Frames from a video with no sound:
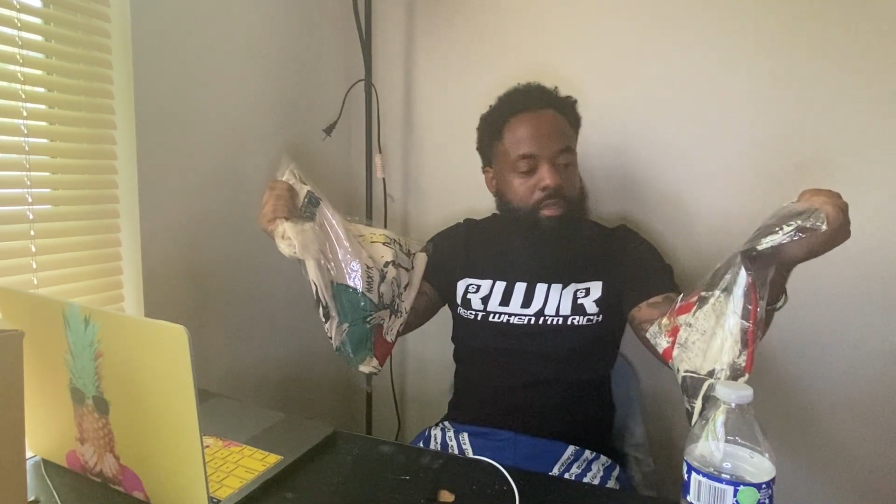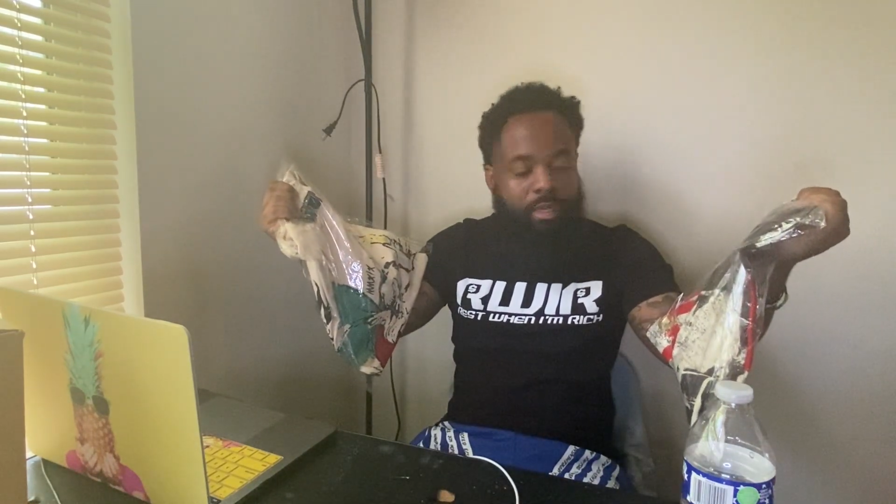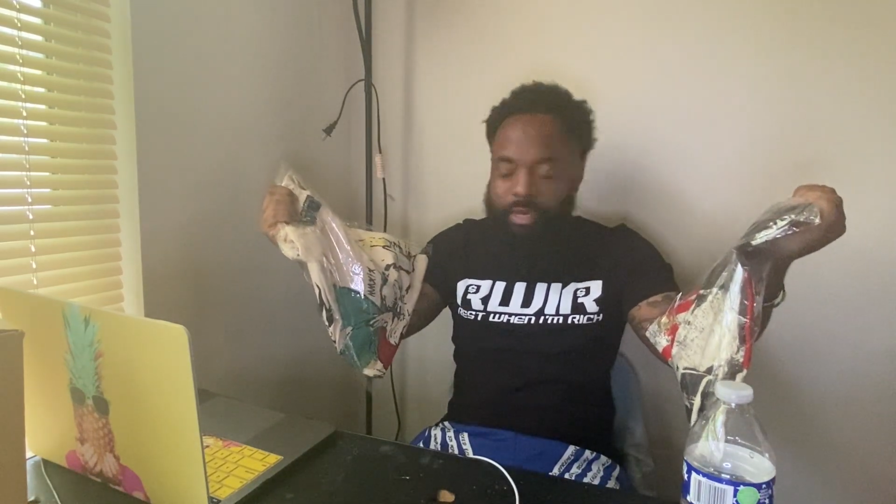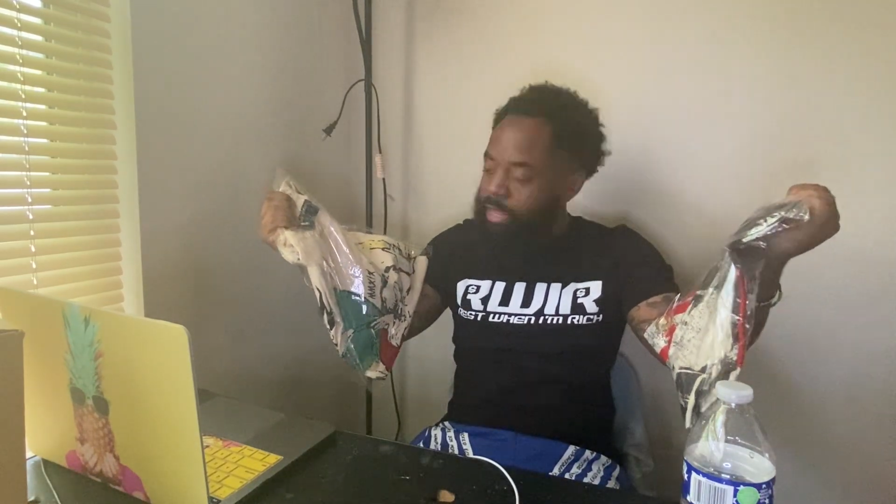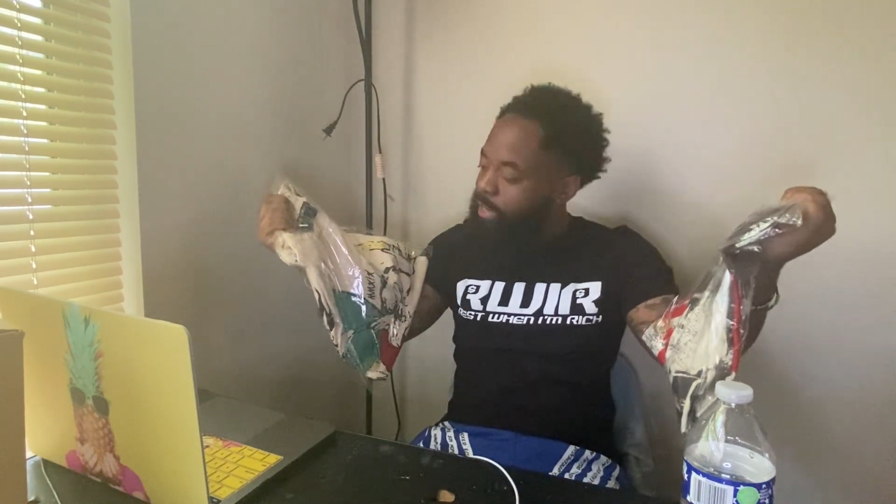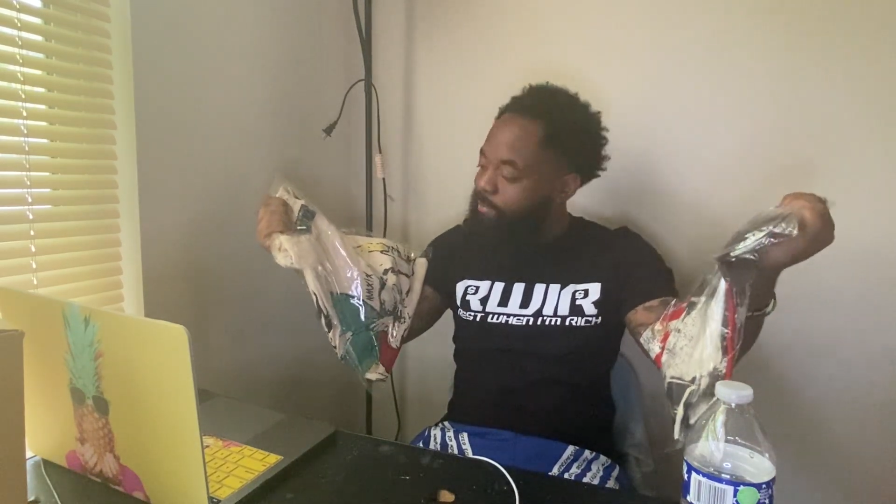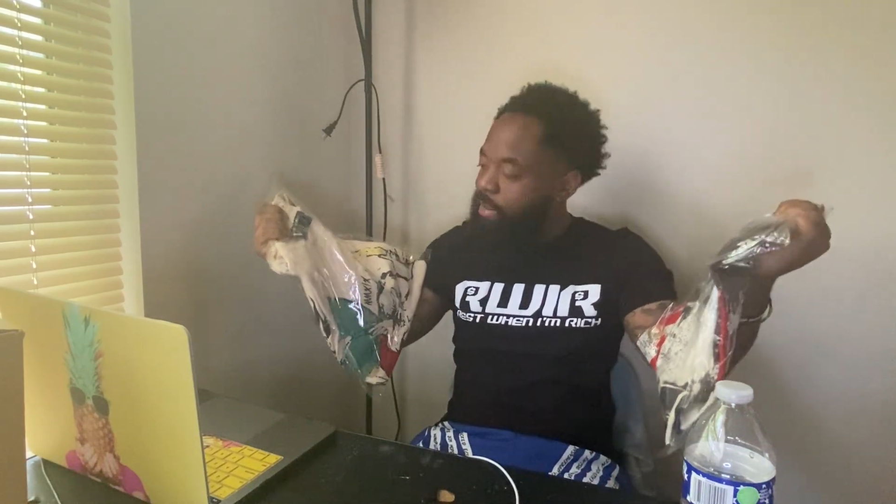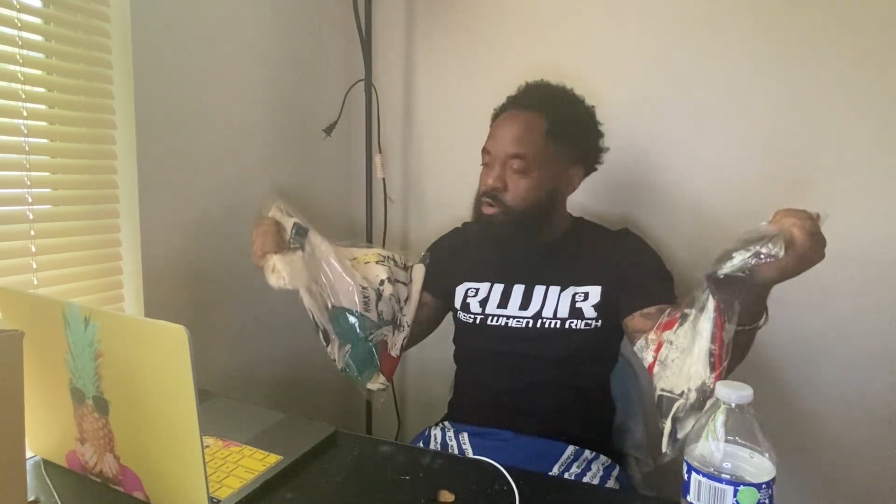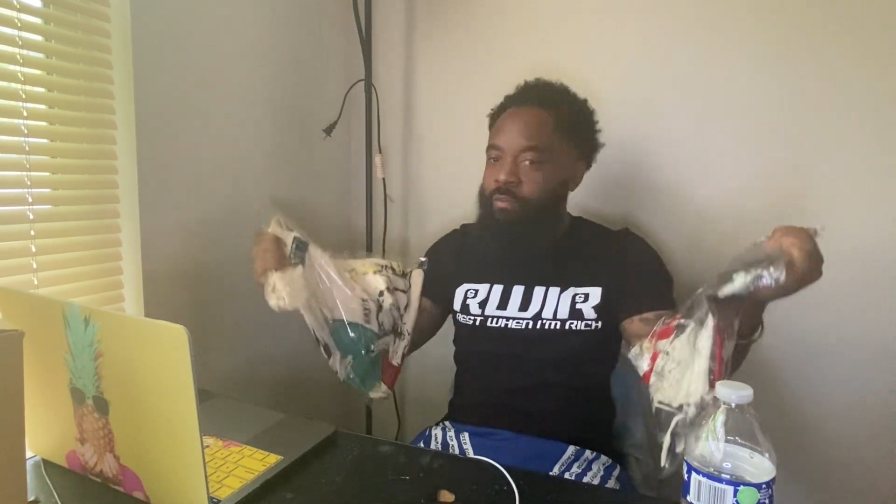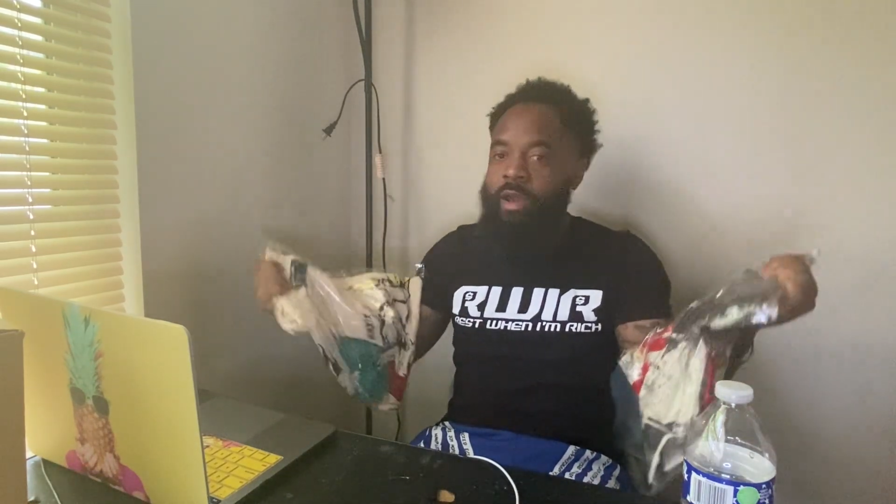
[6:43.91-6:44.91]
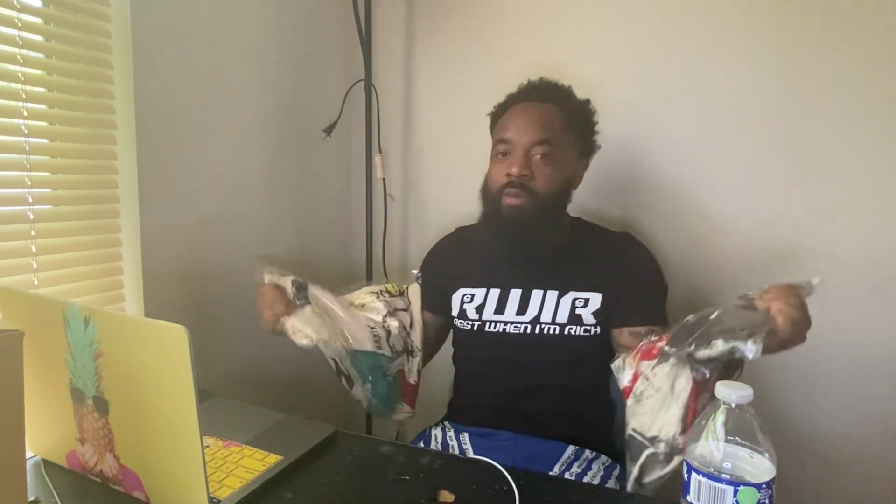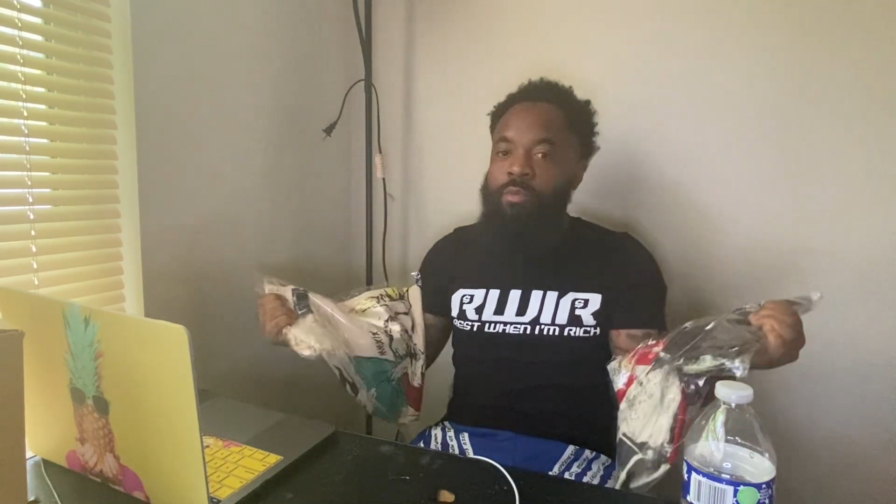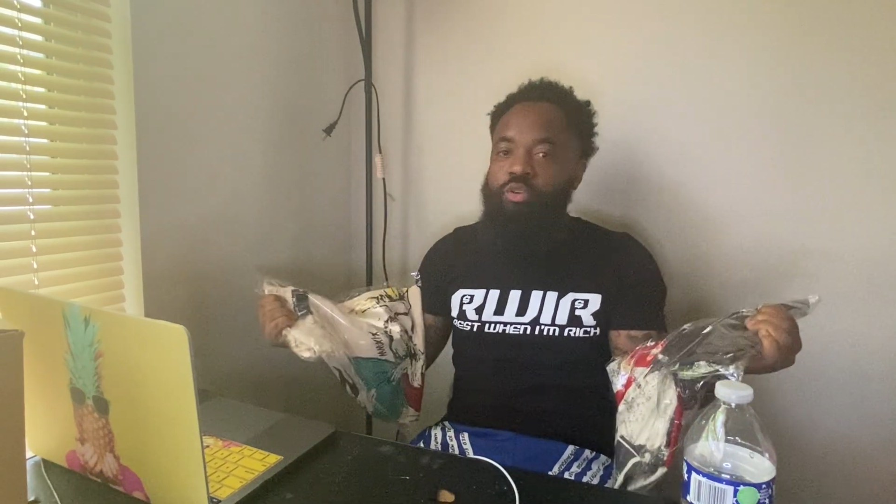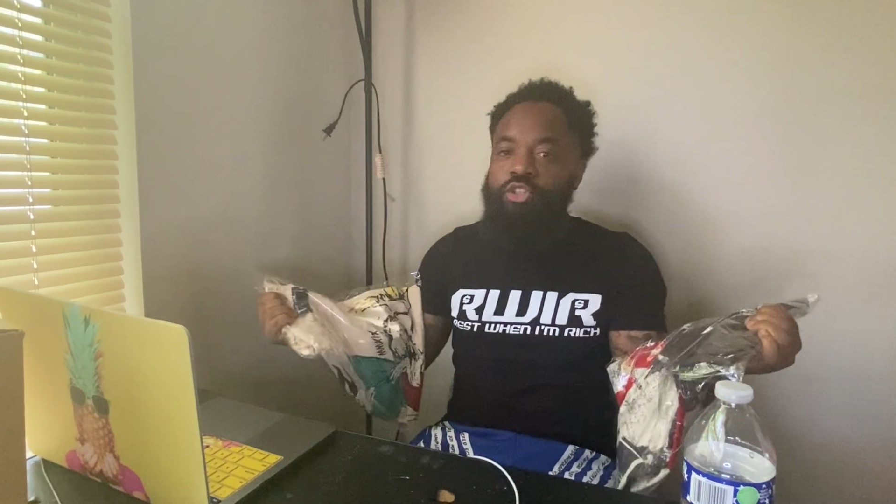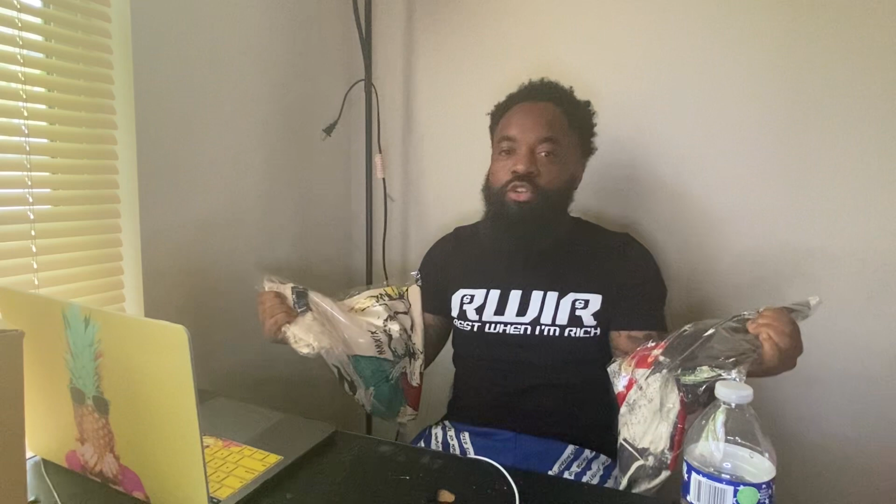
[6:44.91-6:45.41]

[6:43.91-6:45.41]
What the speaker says: I gotta get back on my emotion